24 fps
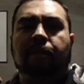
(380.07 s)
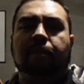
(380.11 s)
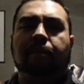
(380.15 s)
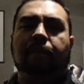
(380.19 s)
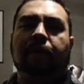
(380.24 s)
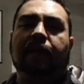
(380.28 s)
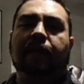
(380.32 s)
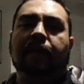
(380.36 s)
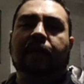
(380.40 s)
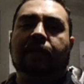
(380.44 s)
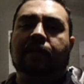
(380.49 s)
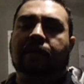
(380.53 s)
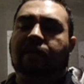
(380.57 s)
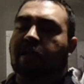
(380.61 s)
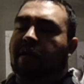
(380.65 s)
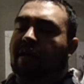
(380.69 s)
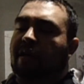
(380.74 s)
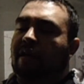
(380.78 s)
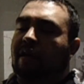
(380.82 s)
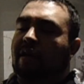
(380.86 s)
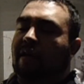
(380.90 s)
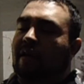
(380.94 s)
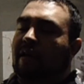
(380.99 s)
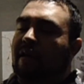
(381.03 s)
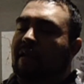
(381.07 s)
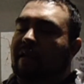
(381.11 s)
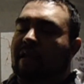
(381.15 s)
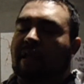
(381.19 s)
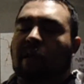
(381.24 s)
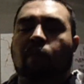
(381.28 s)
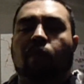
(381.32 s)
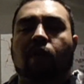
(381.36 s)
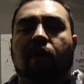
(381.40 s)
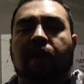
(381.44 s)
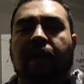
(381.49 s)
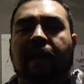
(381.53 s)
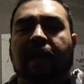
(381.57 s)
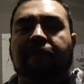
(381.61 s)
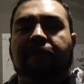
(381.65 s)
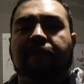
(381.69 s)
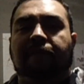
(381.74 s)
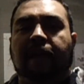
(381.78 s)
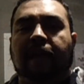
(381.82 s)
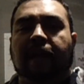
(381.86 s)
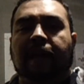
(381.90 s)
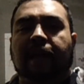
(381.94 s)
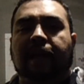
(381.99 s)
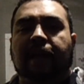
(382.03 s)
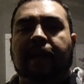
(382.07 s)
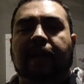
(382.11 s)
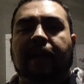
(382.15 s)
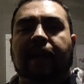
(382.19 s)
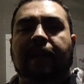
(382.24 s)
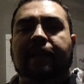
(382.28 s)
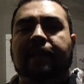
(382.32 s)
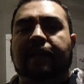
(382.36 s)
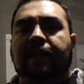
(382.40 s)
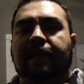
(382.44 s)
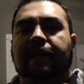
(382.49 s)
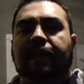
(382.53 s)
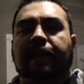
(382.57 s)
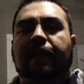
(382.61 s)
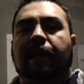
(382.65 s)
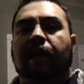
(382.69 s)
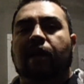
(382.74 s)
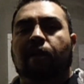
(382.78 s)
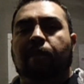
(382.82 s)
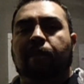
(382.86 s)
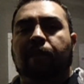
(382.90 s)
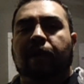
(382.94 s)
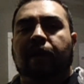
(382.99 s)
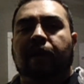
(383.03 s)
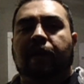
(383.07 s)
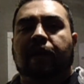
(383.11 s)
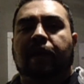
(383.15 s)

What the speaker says: because they were lifelike and they did help